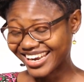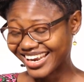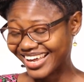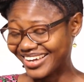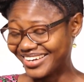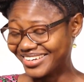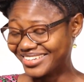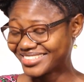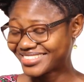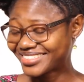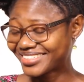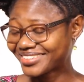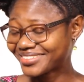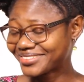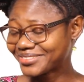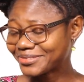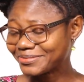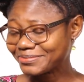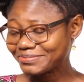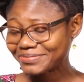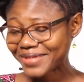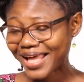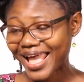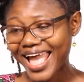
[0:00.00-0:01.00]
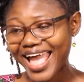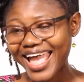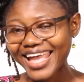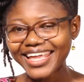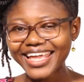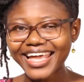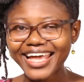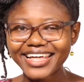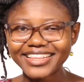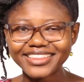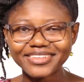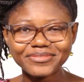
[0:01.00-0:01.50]
No, so
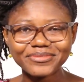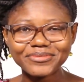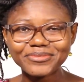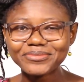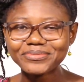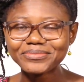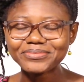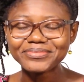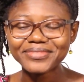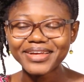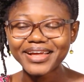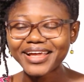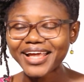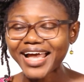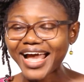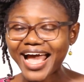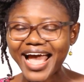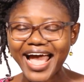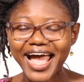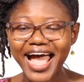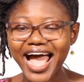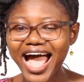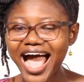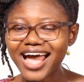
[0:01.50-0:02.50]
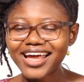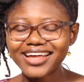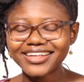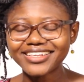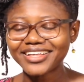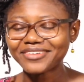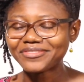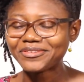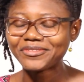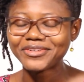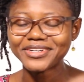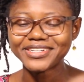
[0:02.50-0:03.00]
yeah,
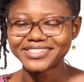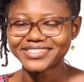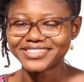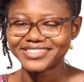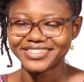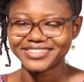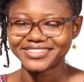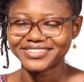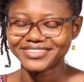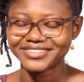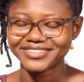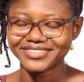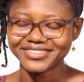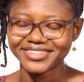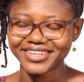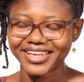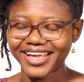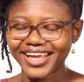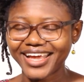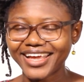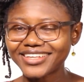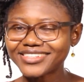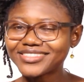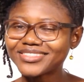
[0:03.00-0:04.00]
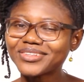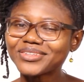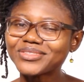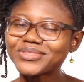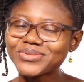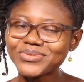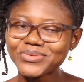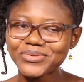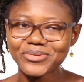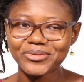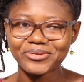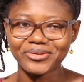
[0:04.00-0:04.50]
the food is it's not
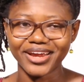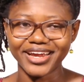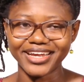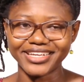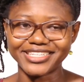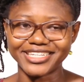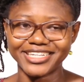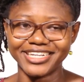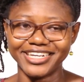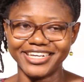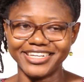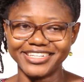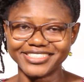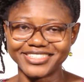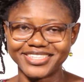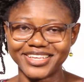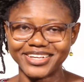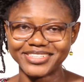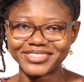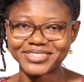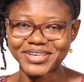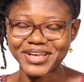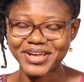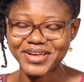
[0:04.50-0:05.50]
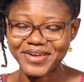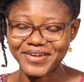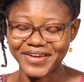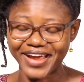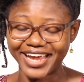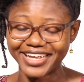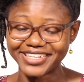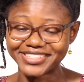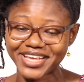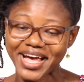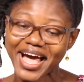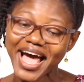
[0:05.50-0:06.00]
too great. It's not too
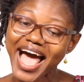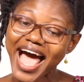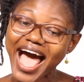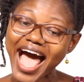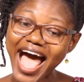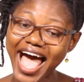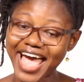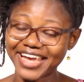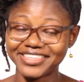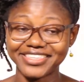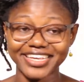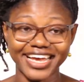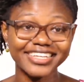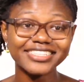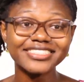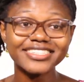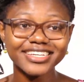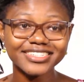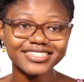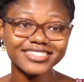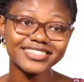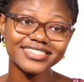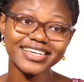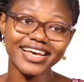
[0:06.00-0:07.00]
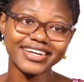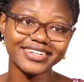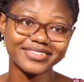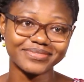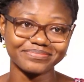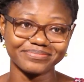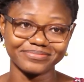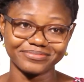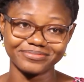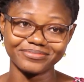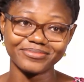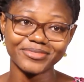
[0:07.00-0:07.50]
great. So I
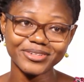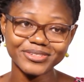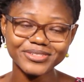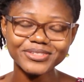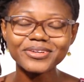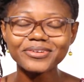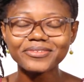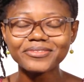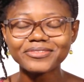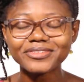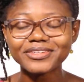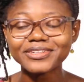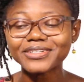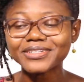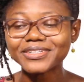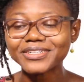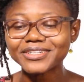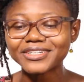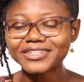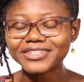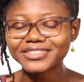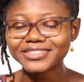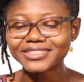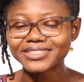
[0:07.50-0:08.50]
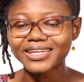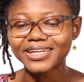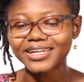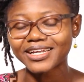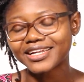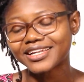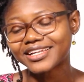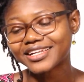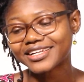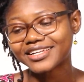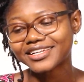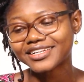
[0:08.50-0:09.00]
tasted most of
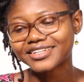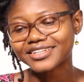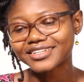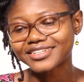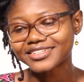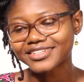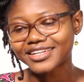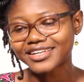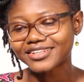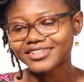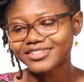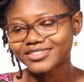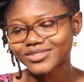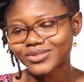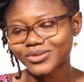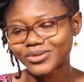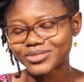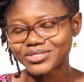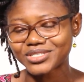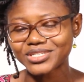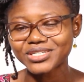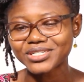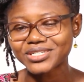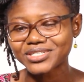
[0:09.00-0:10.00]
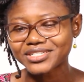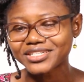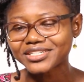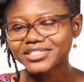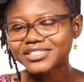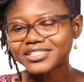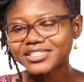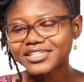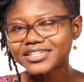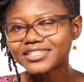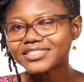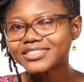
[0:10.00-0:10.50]
the Scottish
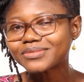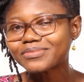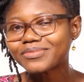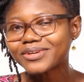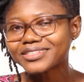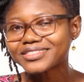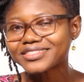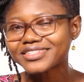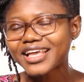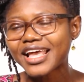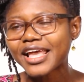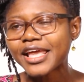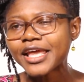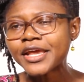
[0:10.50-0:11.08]
dishes, but